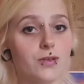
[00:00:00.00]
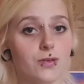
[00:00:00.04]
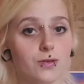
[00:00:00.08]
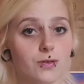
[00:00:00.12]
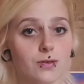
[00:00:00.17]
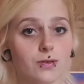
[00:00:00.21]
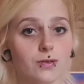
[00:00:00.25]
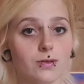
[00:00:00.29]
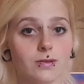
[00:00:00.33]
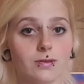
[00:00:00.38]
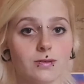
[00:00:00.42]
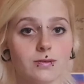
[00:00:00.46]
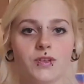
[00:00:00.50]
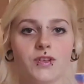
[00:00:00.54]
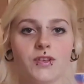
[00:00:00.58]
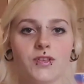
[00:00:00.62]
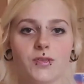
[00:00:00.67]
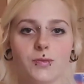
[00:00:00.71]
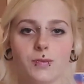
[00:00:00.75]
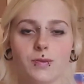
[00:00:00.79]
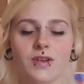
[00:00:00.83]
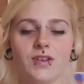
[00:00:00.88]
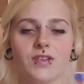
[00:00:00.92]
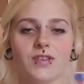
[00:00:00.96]
Jung, was a
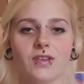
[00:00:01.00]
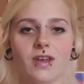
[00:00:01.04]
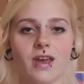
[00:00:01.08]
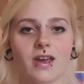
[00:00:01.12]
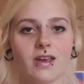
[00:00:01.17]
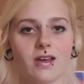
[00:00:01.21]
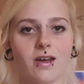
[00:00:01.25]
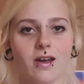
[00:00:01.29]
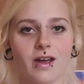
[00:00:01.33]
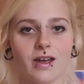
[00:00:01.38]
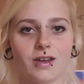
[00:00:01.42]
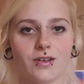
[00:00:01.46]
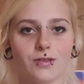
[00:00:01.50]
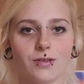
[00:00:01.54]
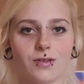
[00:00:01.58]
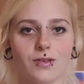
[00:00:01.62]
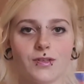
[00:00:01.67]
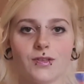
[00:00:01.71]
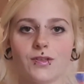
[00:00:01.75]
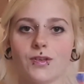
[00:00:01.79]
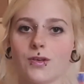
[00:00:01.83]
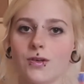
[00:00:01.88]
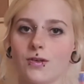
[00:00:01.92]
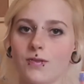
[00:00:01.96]
Swiss
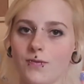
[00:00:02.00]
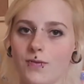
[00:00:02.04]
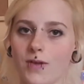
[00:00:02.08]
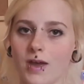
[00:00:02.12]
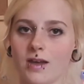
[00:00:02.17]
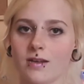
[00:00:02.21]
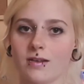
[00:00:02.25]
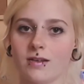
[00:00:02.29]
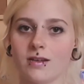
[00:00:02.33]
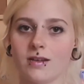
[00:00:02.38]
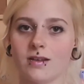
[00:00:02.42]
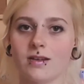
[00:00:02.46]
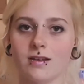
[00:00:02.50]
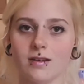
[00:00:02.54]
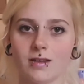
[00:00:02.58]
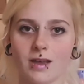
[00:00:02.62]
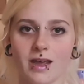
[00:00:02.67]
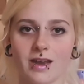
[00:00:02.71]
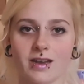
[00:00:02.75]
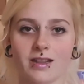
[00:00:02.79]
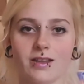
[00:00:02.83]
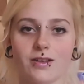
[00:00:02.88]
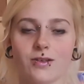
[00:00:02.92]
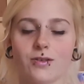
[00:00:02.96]
psychiatrist who founded
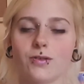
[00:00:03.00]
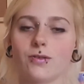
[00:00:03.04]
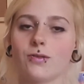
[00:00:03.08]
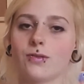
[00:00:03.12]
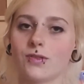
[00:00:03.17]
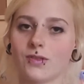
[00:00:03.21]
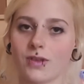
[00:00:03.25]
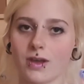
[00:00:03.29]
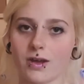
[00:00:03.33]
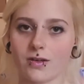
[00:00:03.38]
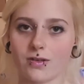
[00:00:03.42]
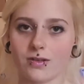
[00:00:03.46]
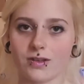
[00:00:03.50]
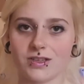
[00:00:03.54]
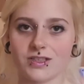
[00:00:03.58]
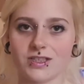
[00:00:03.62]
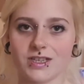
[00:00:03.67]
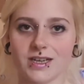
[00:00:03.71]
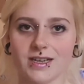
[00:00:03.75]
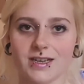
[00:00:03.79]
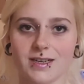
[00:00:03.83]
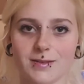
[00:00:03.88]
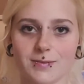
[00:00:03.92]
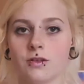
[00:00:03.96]
analytical
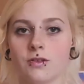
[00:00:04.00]
psychology.